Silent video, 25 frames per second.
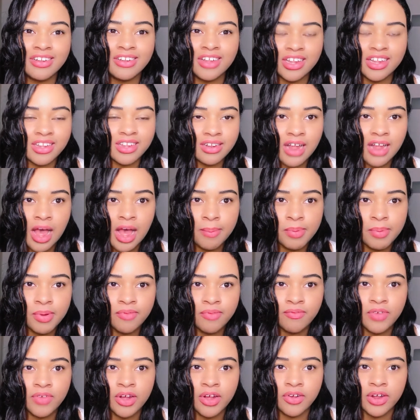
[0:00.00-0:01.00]
doesn't
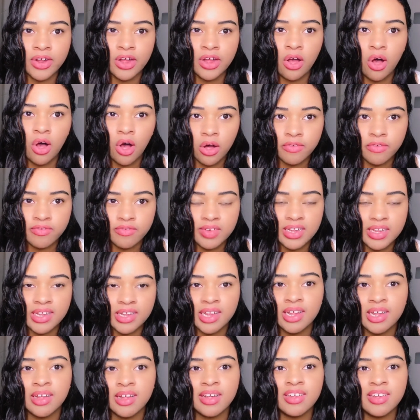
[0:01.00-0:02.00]
happen very often.
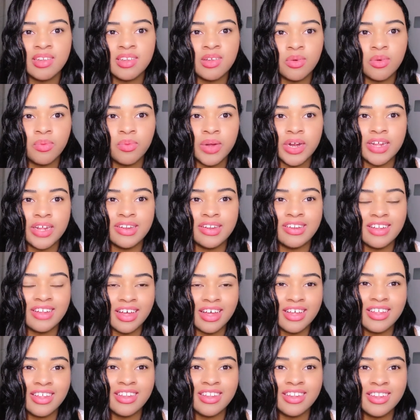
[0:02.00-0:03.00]
So when it
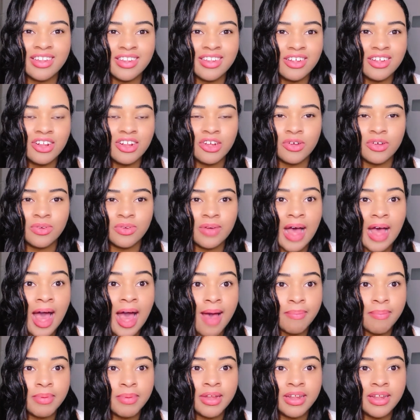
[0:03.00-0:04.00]
does,
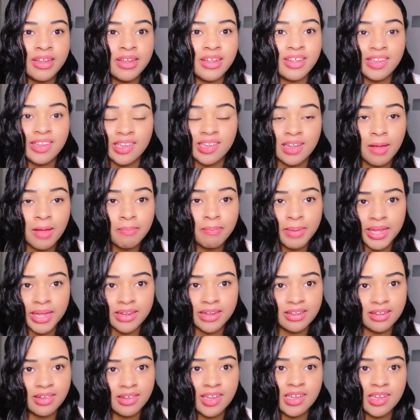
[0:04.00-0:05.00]
happen, it's a
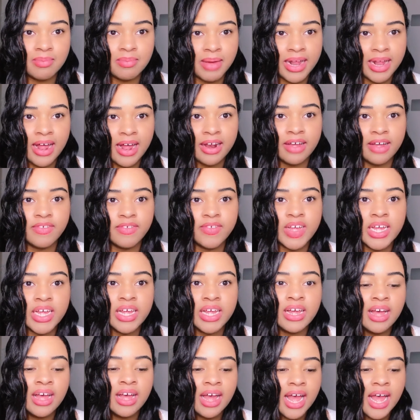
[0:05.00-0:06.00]
big deal is made out of it.
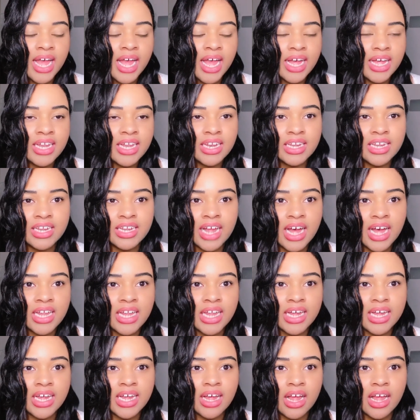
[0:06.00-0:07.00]
And yeah,
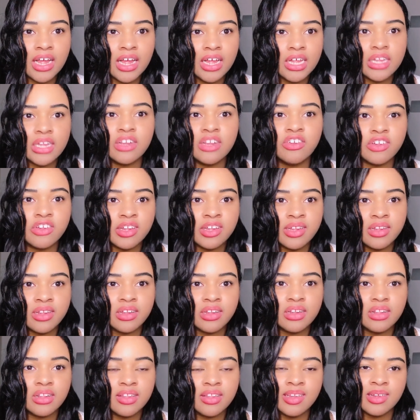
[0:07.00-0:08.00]
this
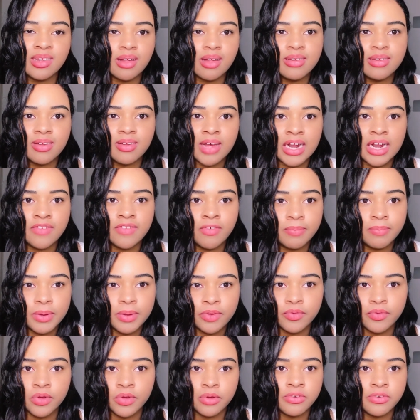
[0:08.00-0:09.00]
is also kind of a bit
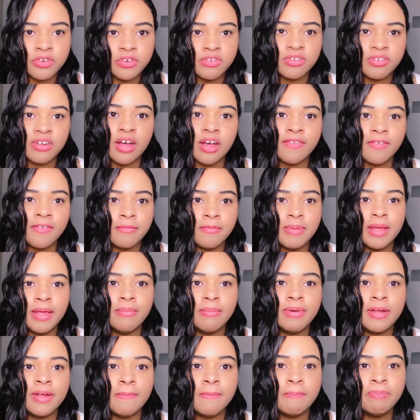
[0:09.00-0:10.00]
of culture shock for me,
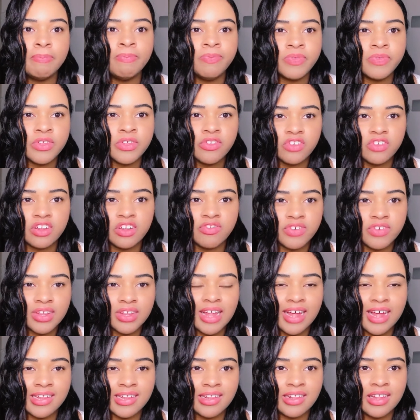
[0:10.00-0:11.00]
but just
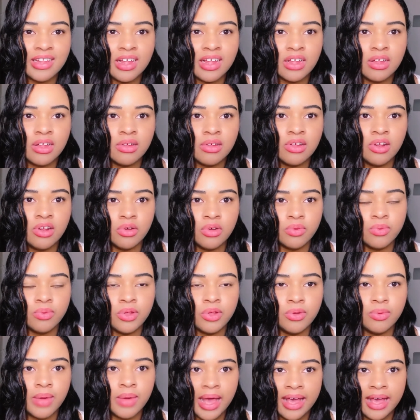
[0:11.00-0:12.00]
realizing that,
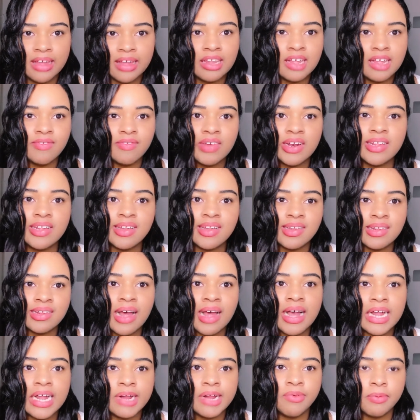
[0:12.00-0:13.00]
you can live in a
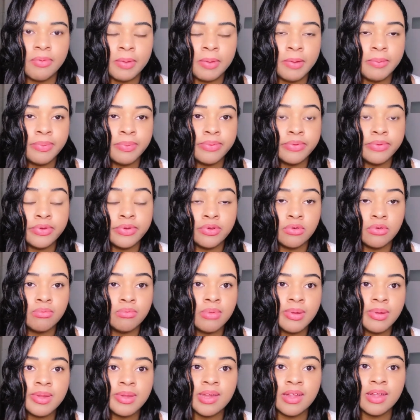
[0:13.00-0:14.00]
society where people do
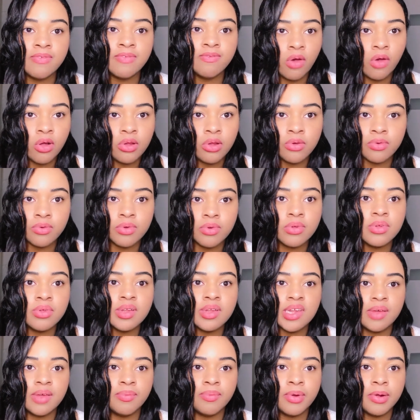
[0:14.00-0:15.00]
mostly follow
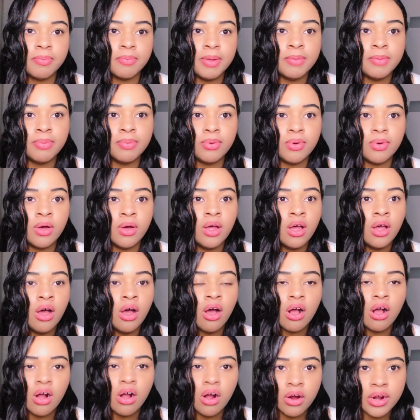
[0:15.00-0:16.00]
rules and where people
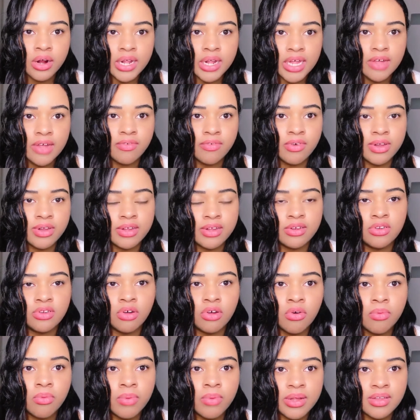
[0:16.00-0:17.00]
aren't evil and
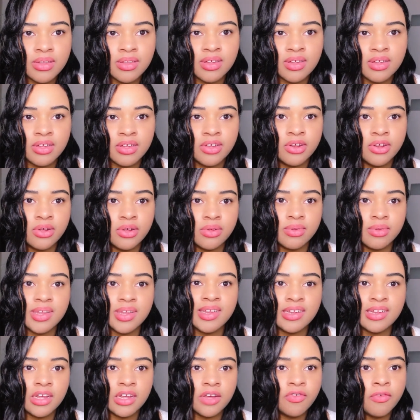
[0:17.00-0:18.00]
don't want to,
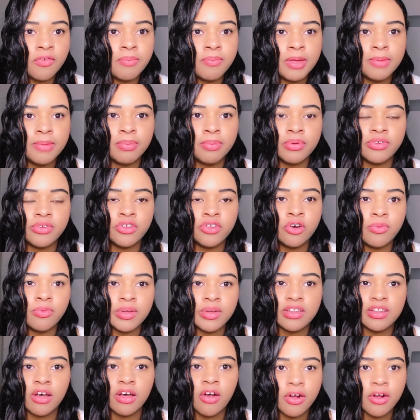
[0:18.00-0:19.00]
steal from people and don't
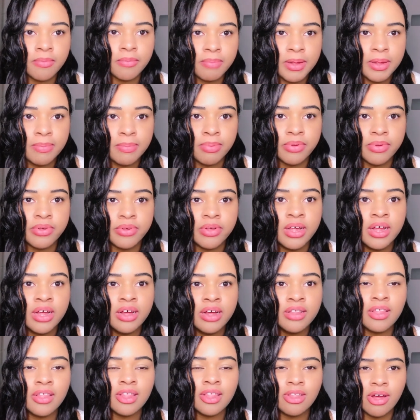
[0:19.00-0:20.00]
want to harm people.
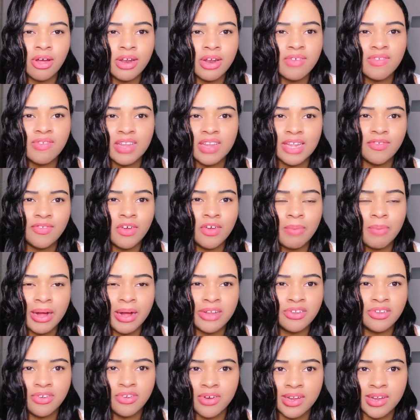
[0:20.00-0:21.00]
The thought of leaving
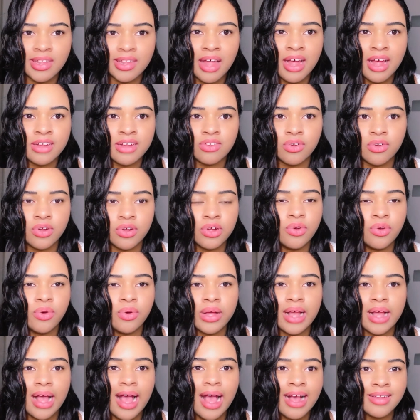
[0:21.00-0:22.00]
my door unlocked or
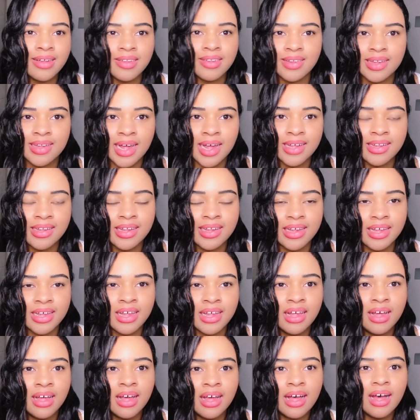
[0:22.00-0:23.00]
going exercising,
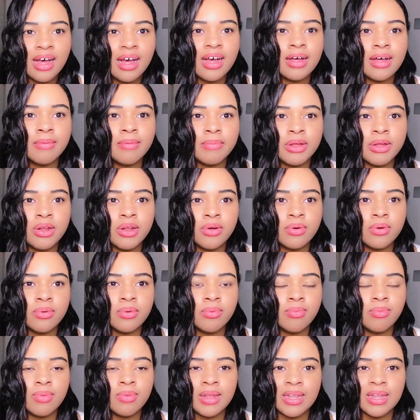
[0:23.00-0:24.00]

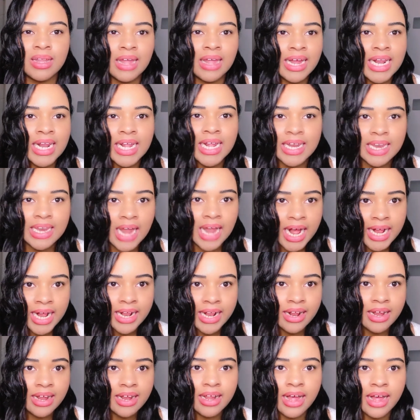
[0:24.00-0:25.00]
late at
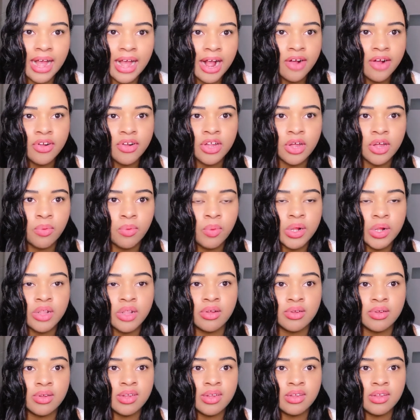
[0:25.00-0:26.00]
night in an area where
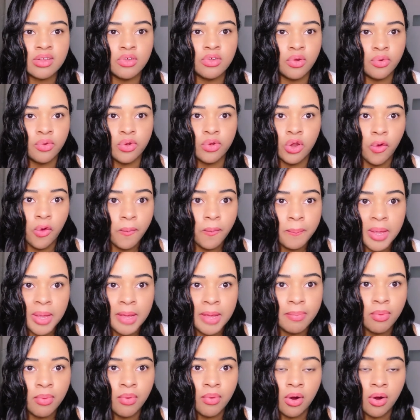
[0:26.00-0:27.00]
there's, no
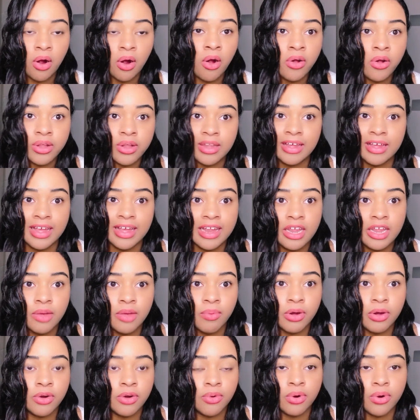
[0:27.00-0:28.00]
people or hardly
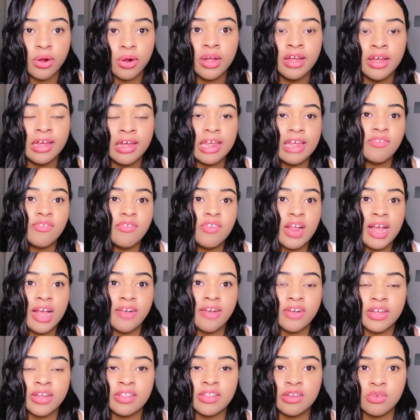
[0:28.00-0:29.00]
anyone, or even an
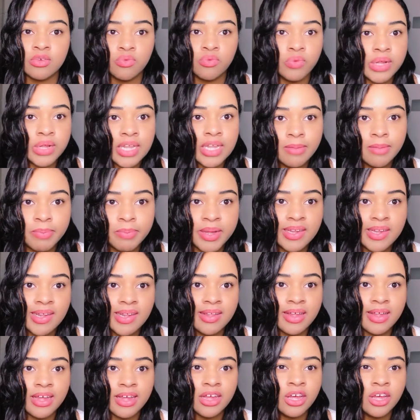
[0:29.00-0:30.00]
area that's really
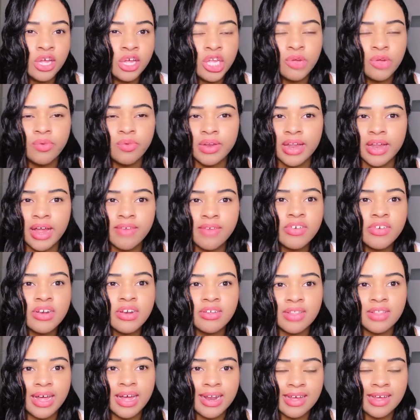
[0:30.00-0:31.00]
busy. Like, you never
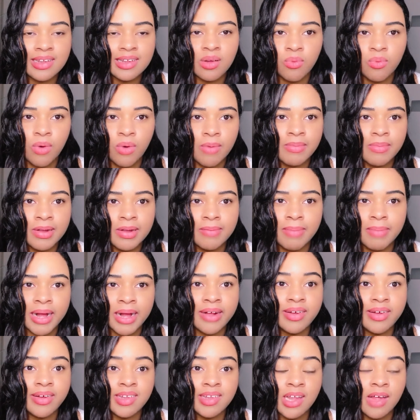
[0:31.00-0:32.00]
do that as a woman
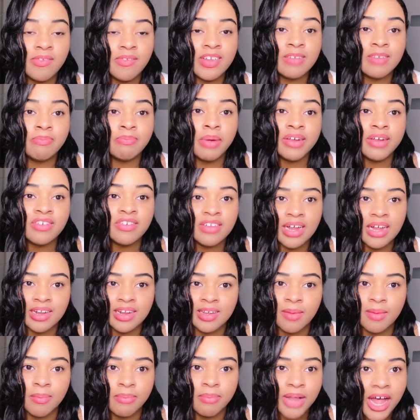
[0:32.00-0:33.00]
by yourself, especially not
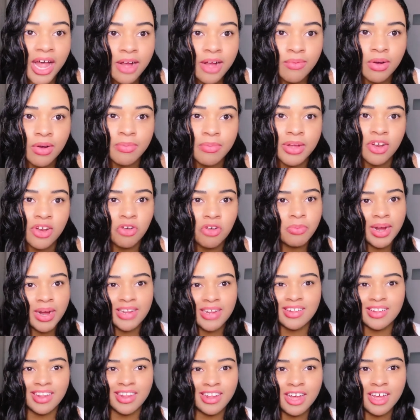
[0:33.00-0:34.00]
as a black woman.
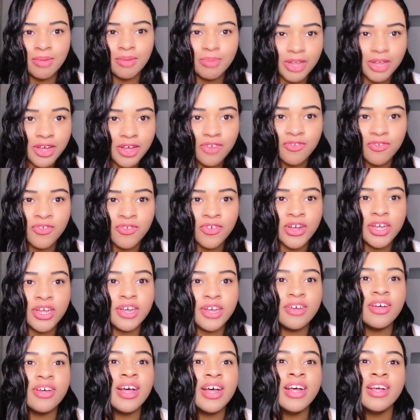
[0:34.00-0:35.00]
Nobody's going to come looking for
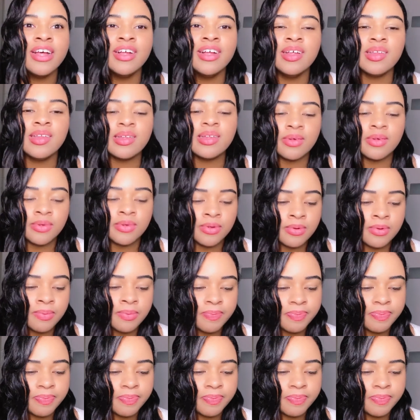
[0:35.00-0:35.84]
you. So